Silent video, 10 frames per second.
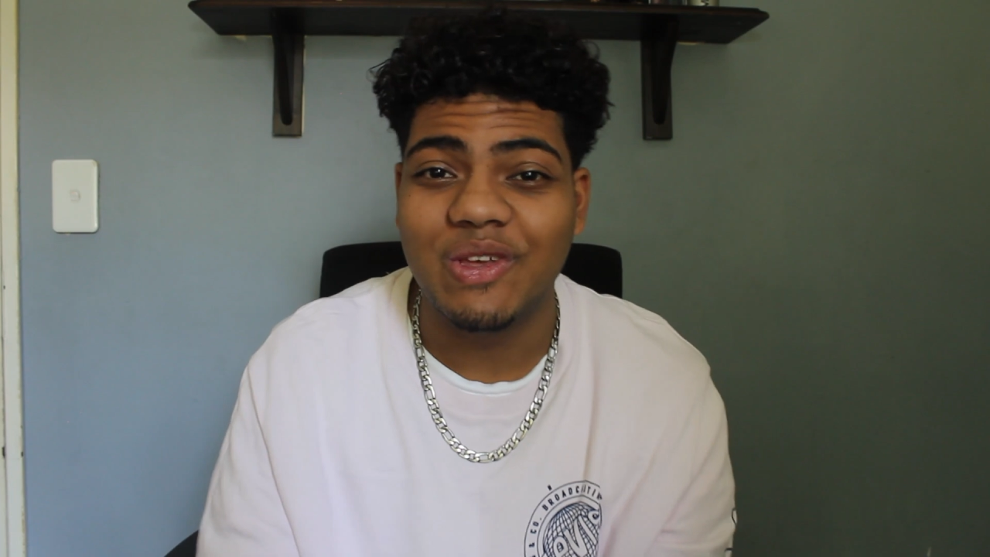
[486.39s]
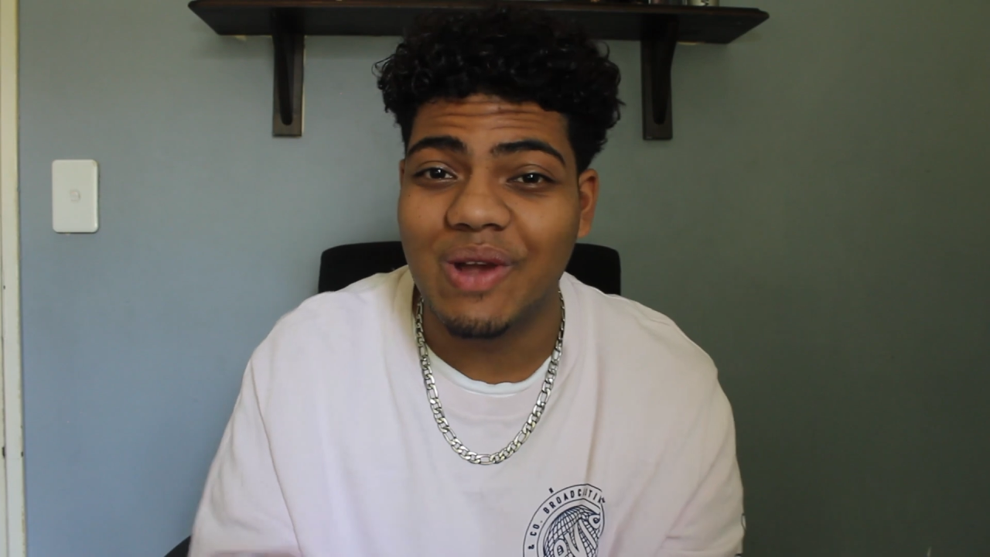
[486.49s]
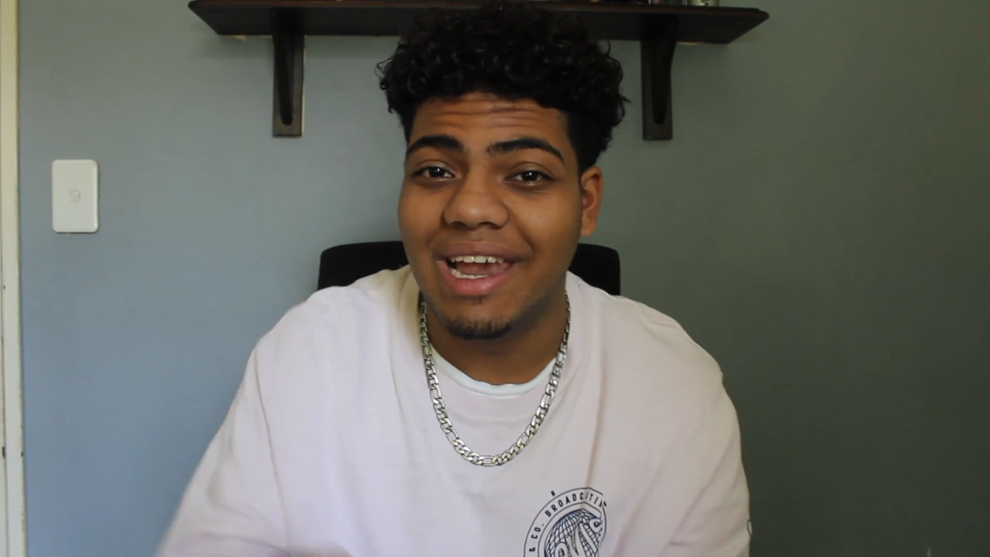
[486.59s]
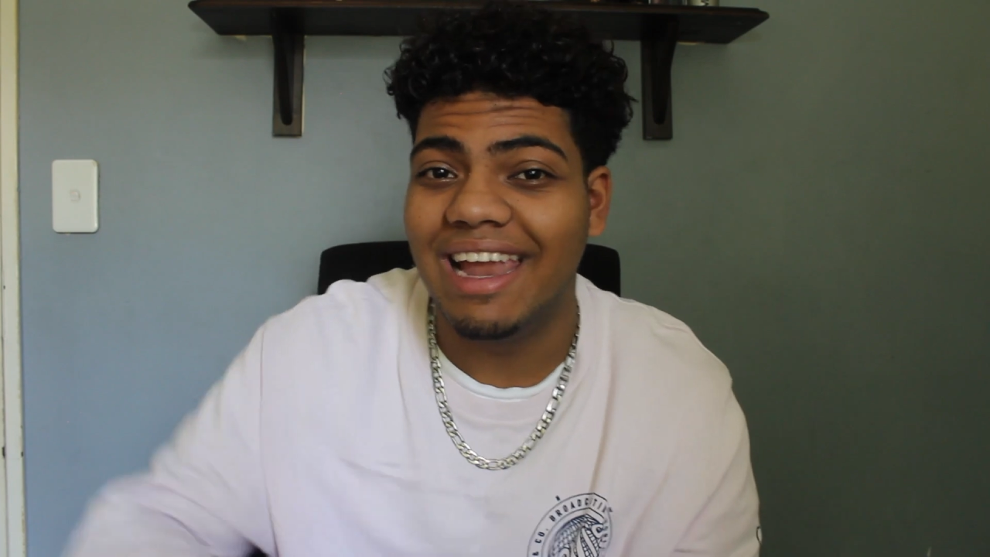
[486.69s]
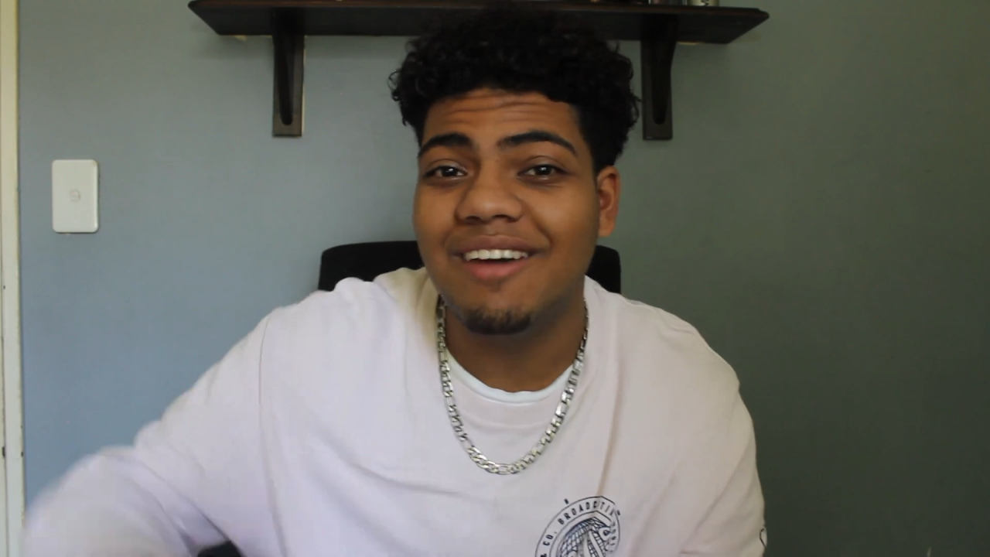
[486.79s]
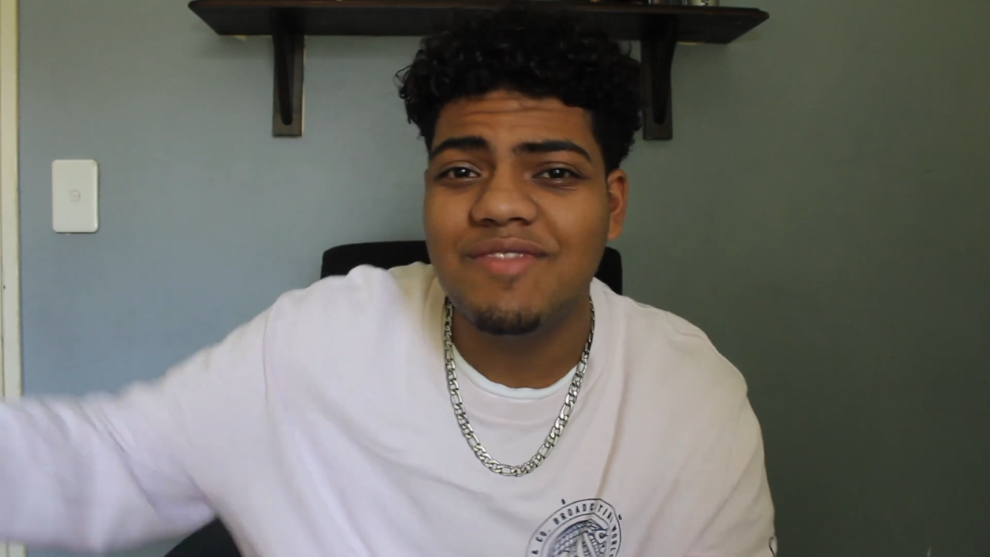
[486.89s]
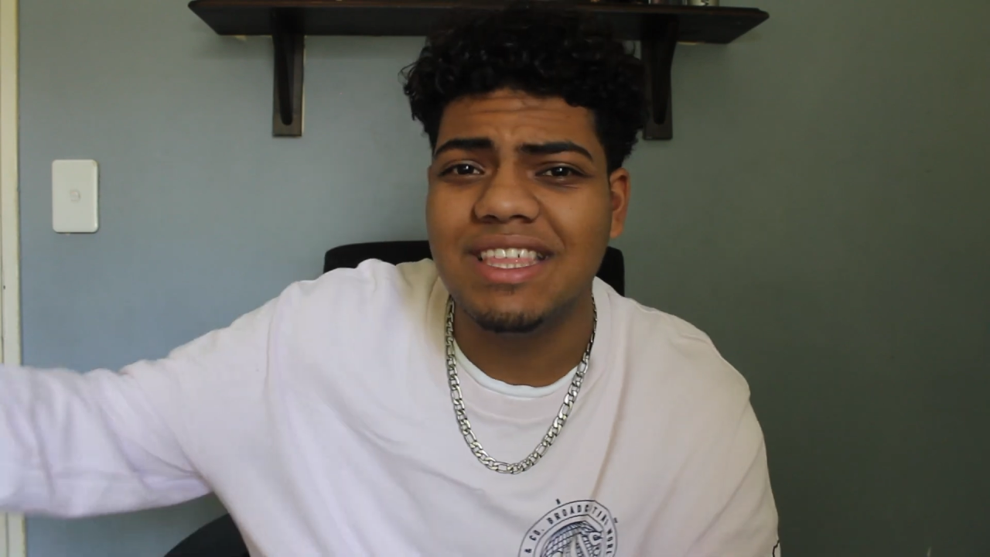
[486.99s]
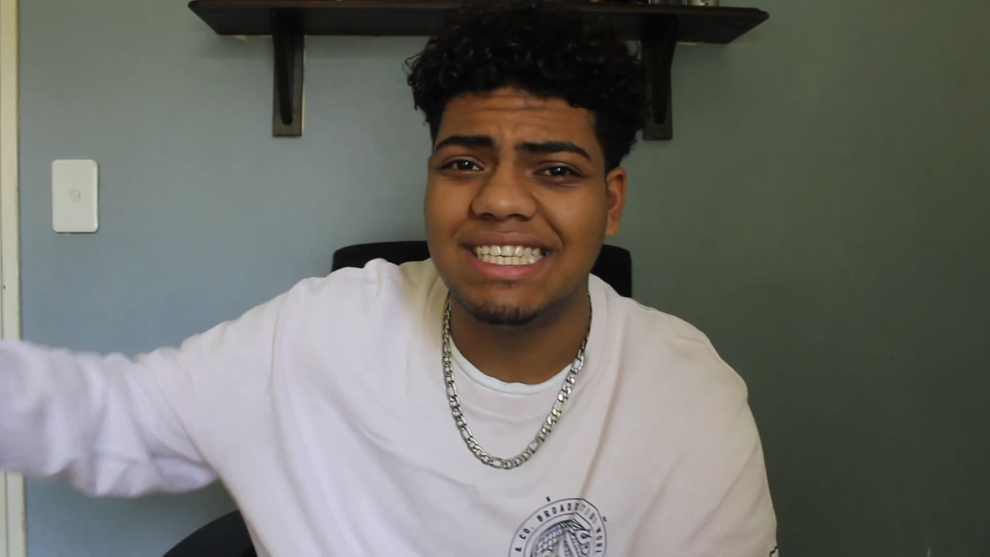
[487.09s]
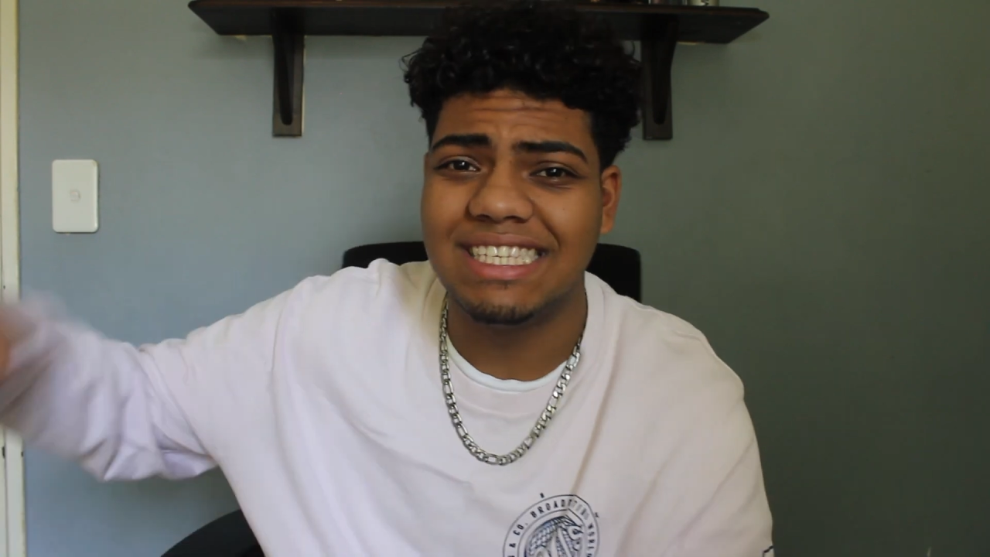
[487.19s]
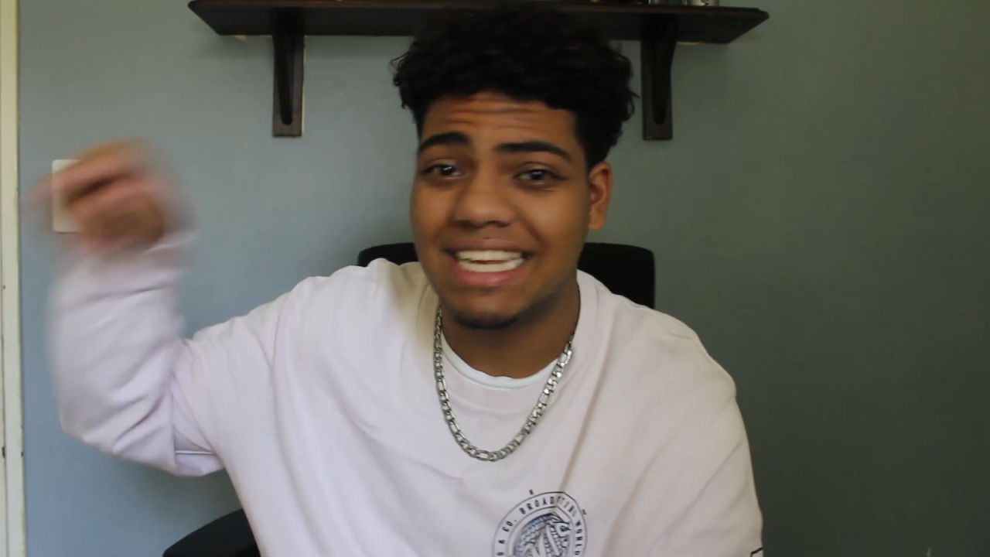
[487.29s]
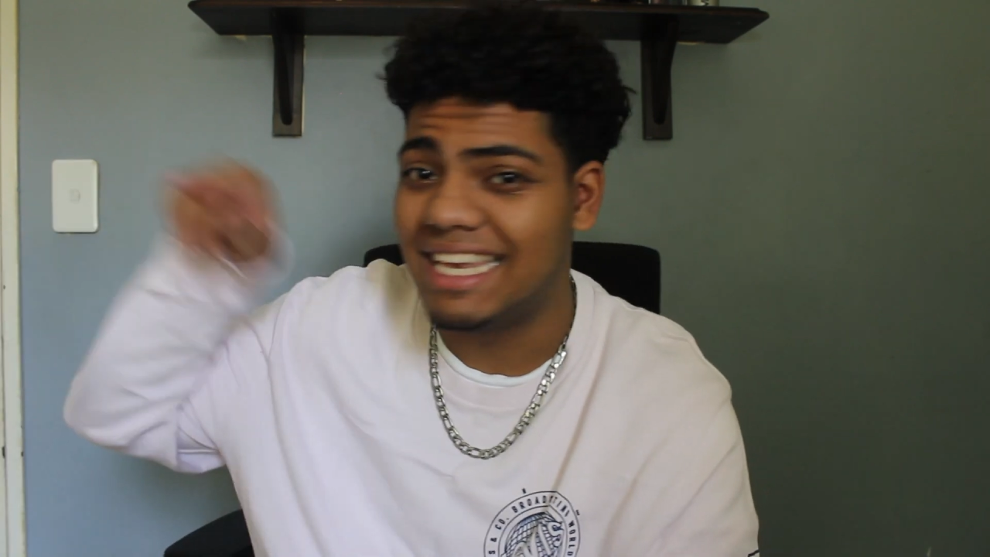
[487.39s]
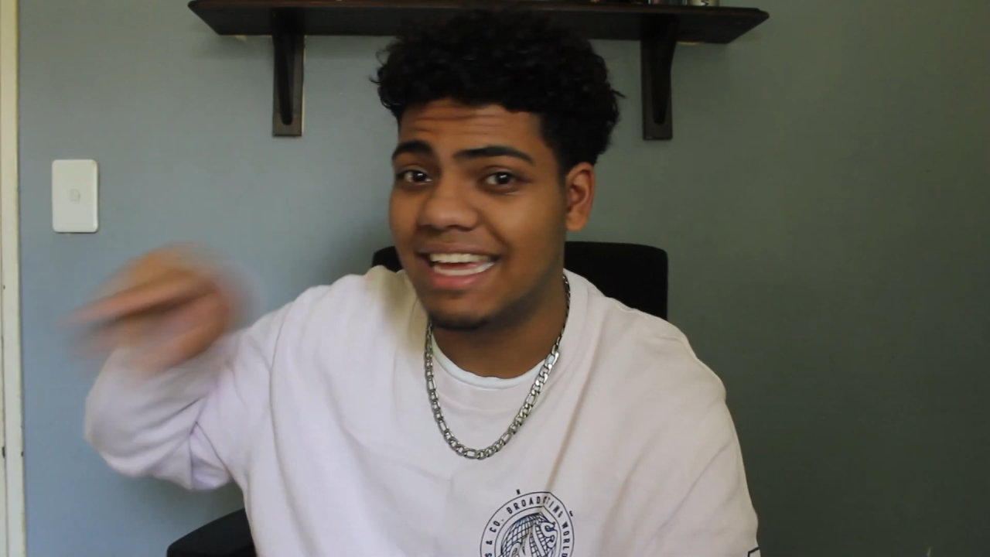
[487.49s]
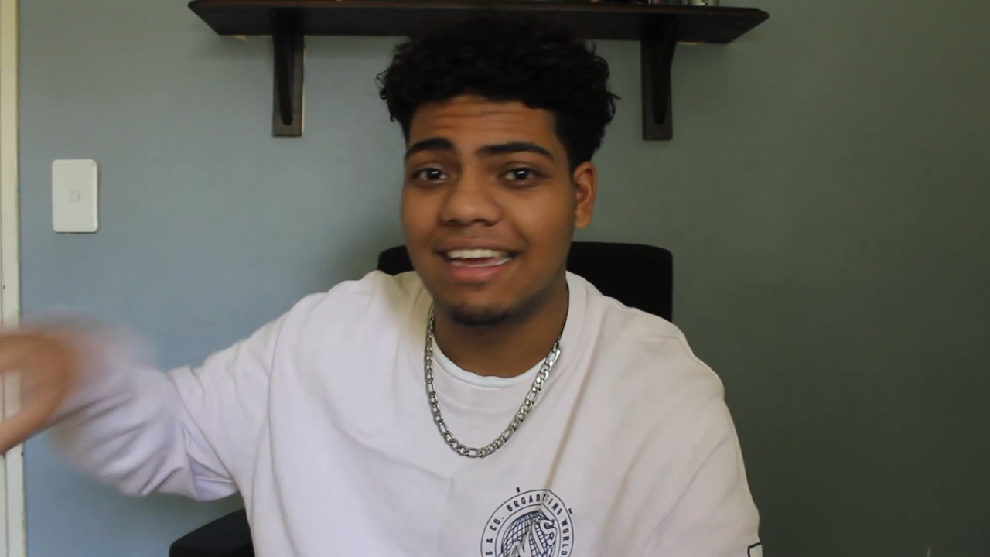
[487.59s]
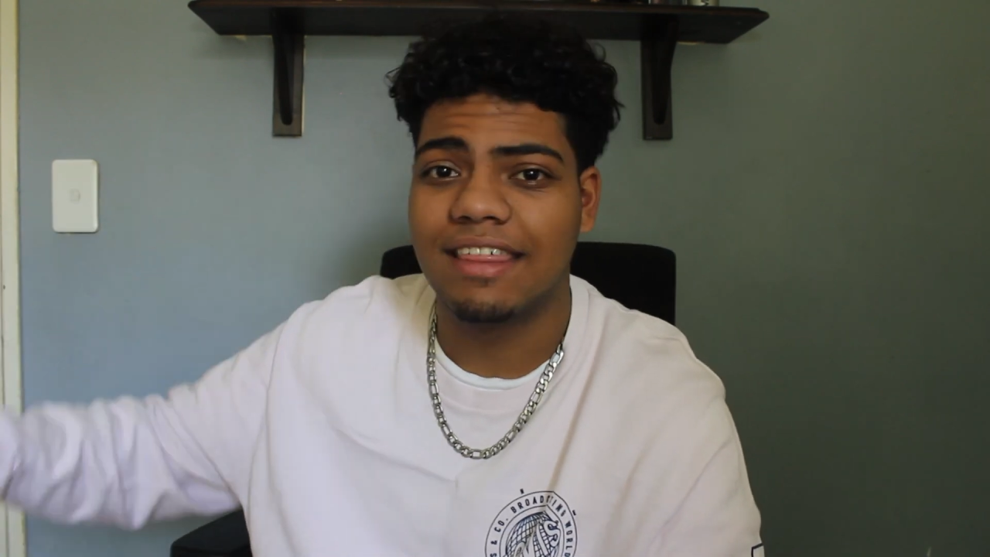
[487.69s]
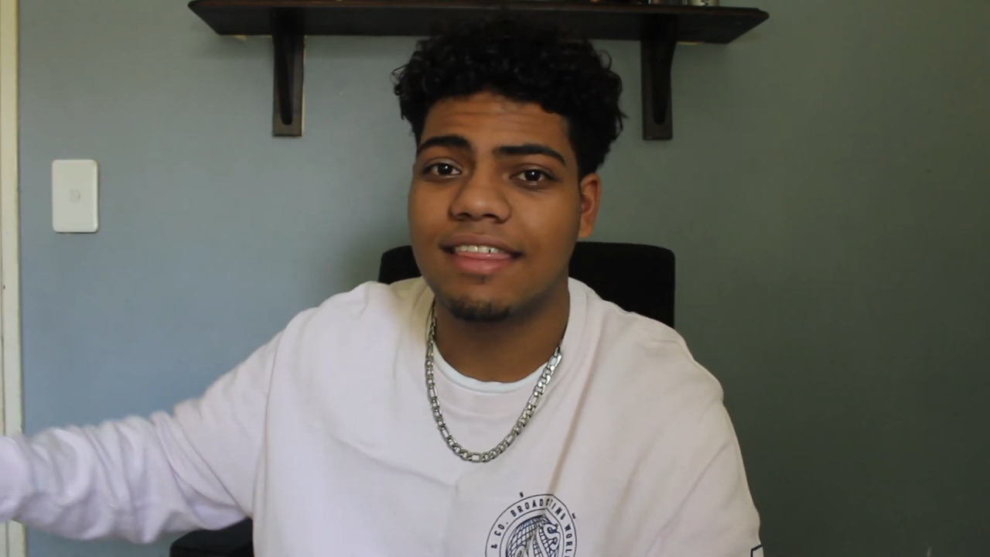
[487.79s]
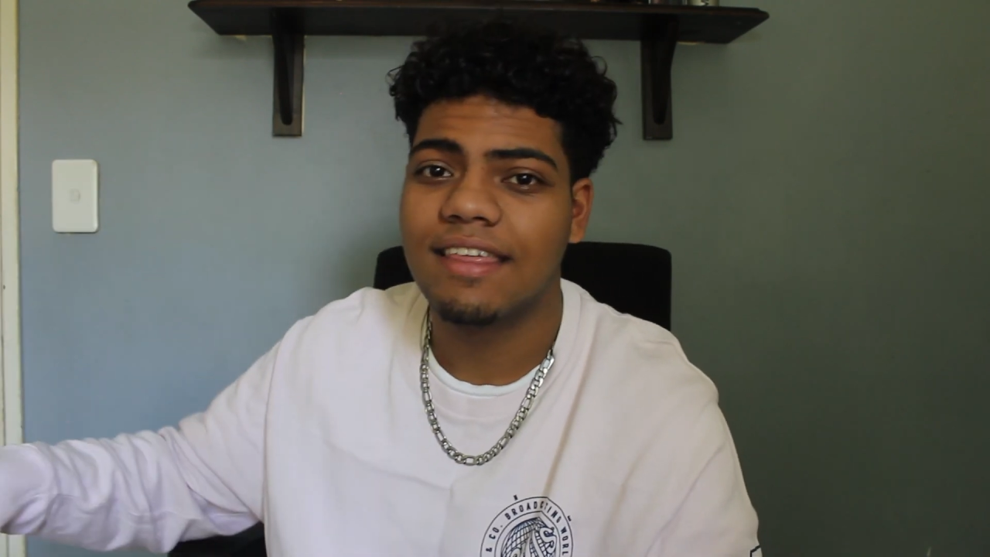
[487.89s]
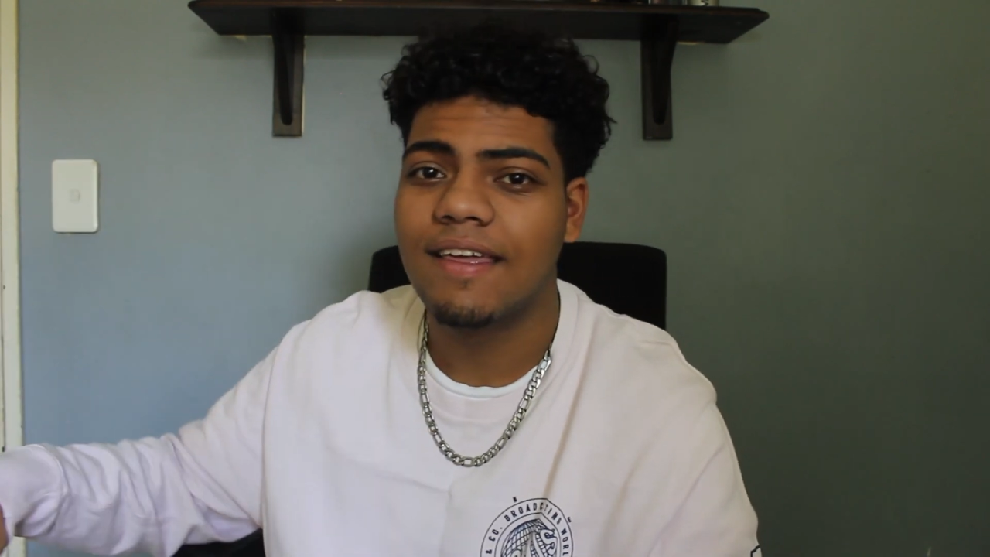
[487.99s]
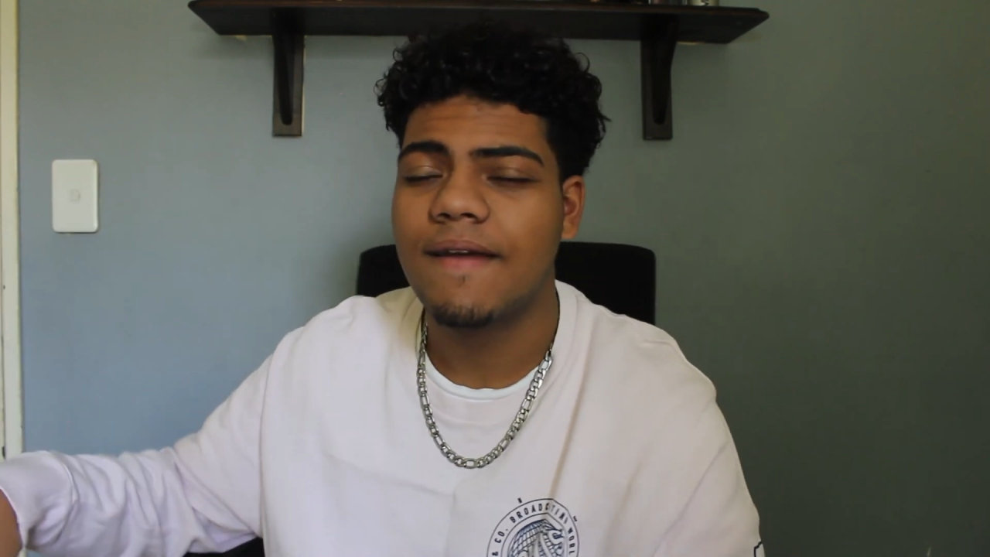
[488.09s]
you love this to death.